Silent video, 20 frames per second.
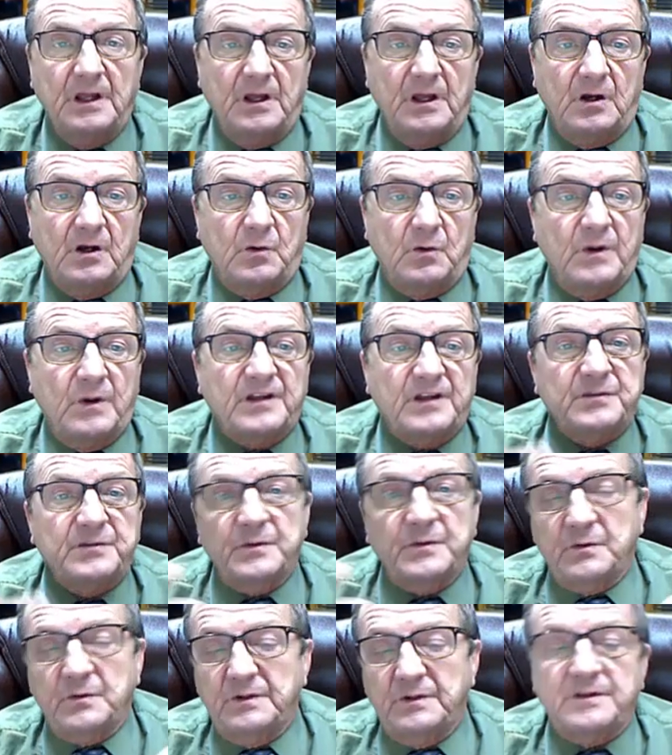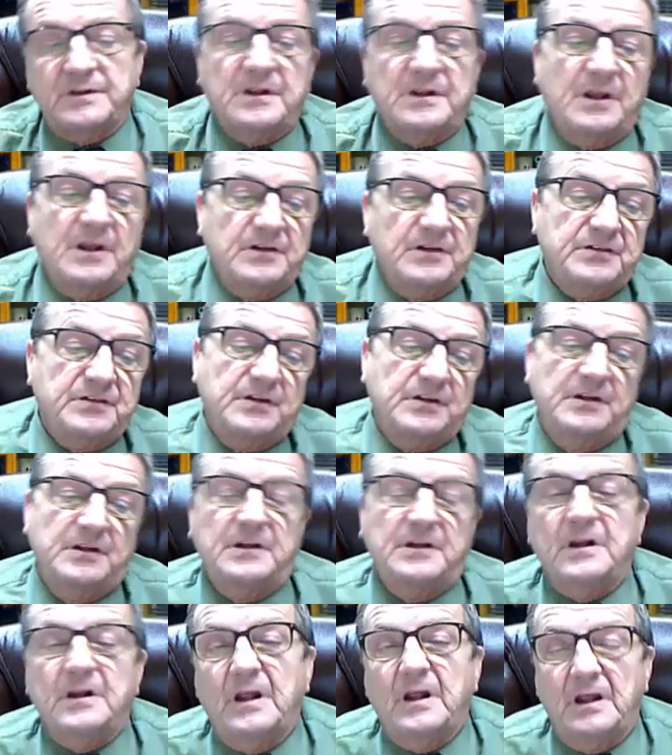harassment or anything else
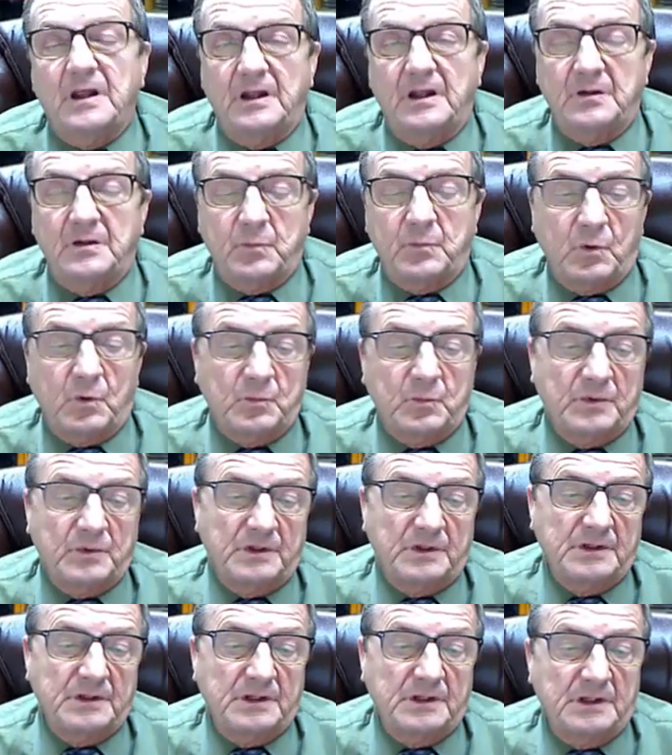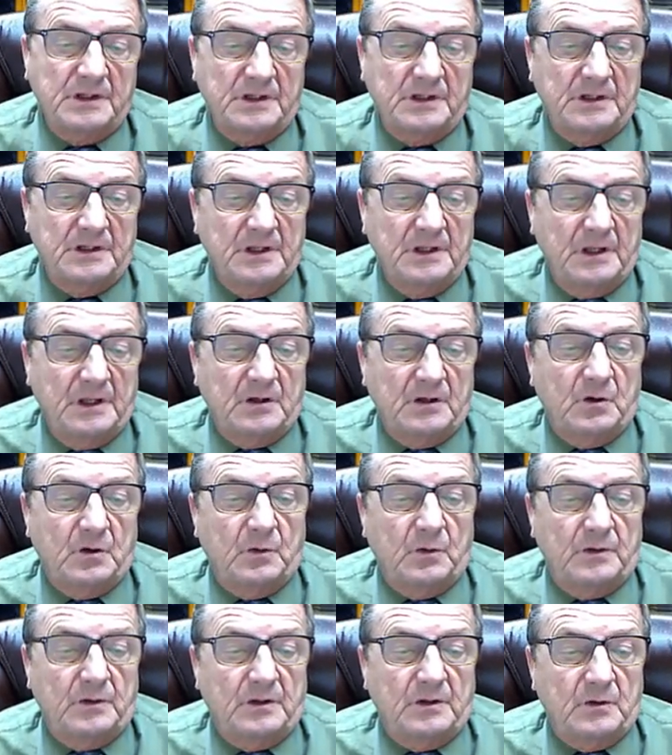inappropriately
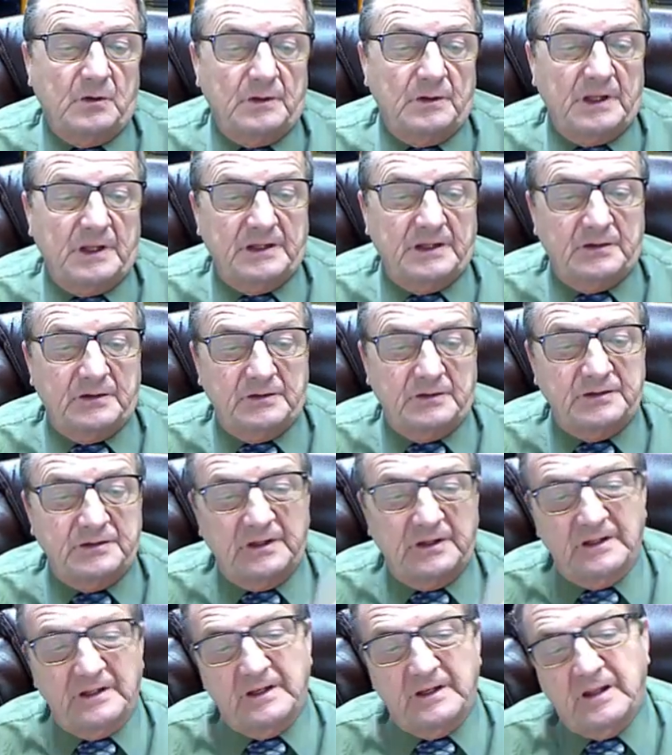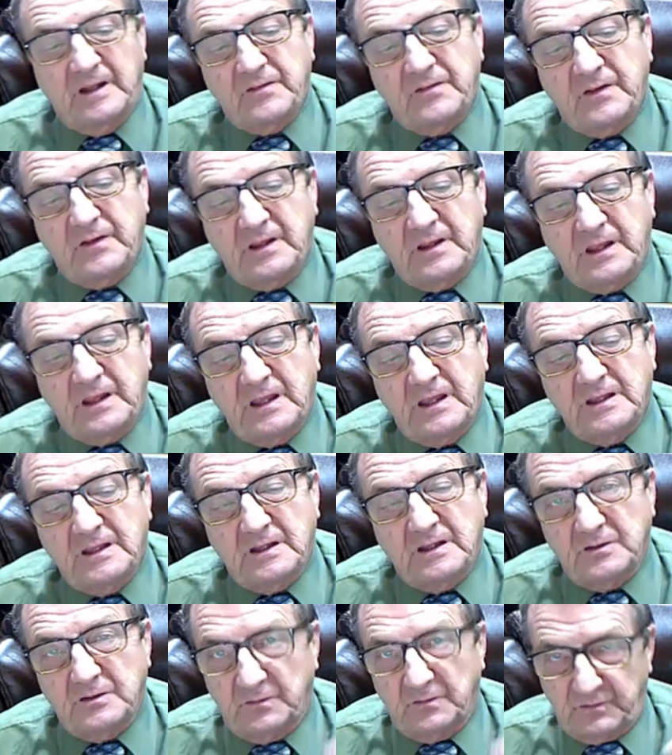going on there. And the
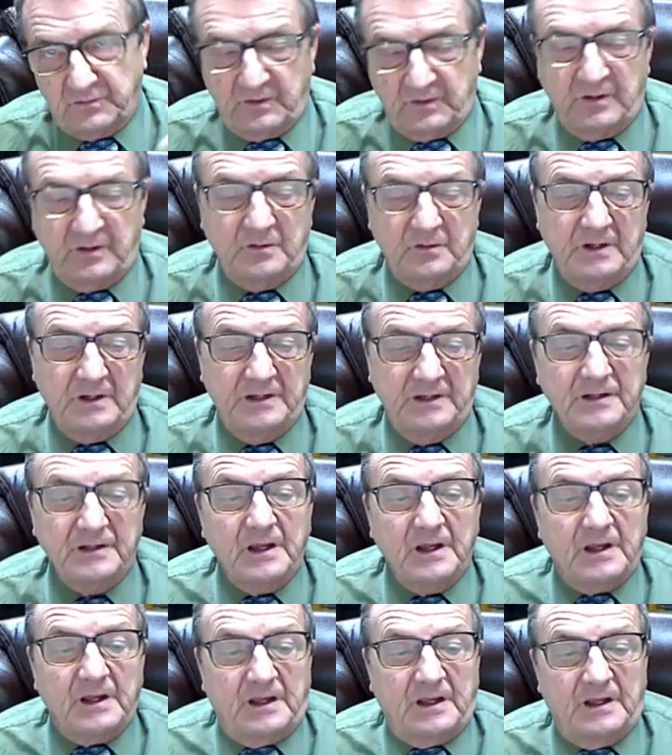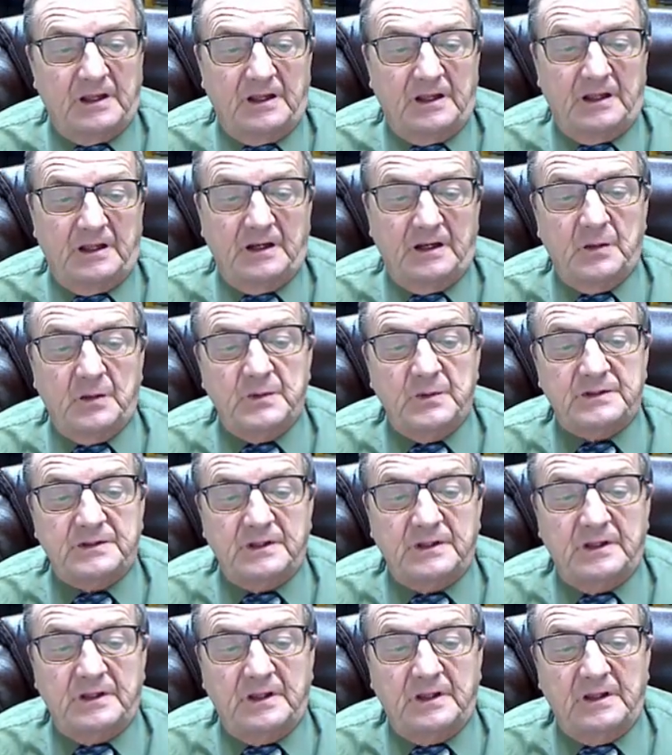FAA, for airlines, a limit
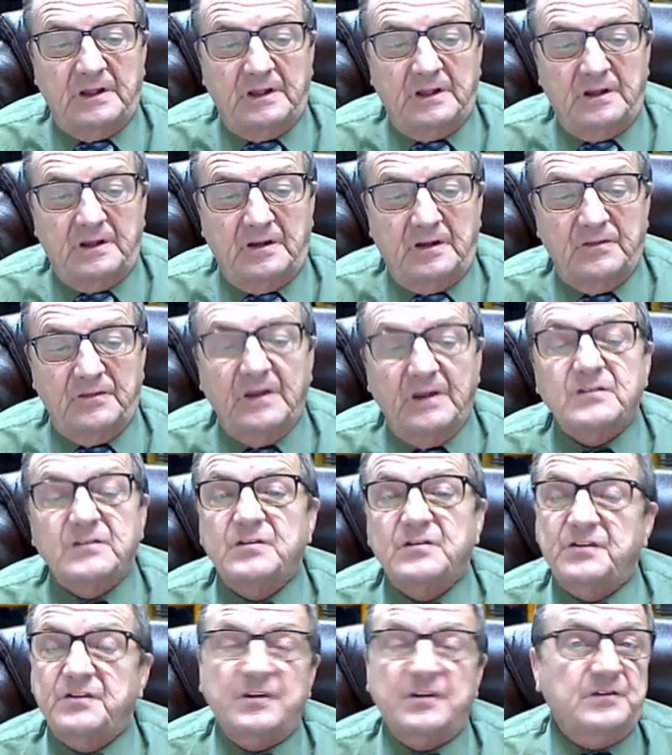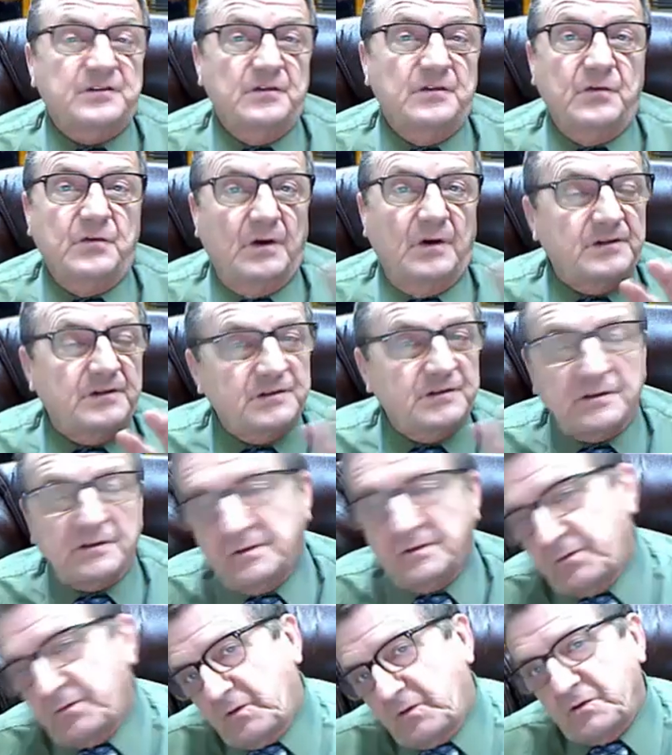of age is 64. At
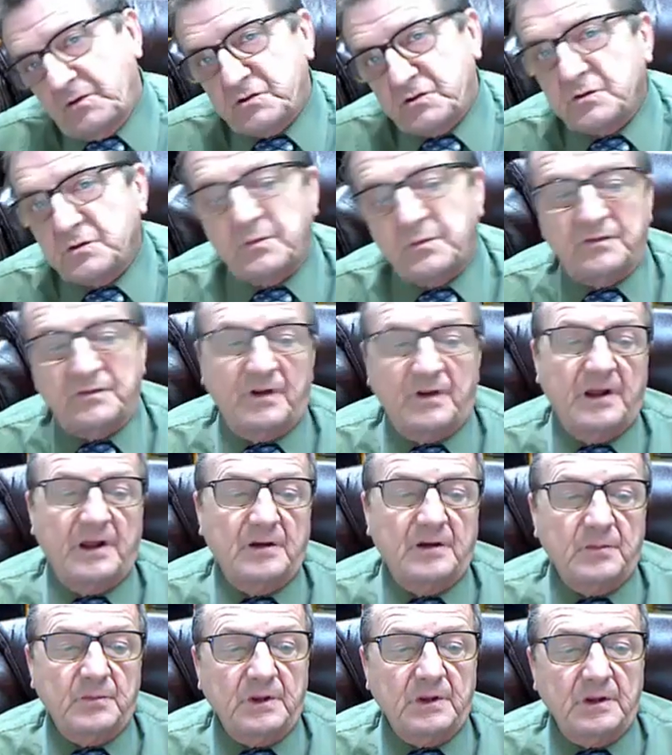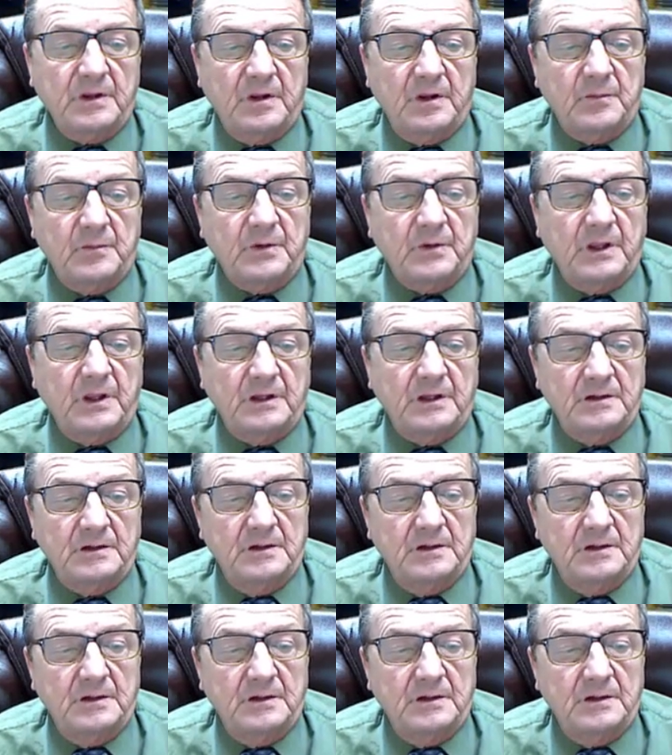64, you shouldn't be flying a plane.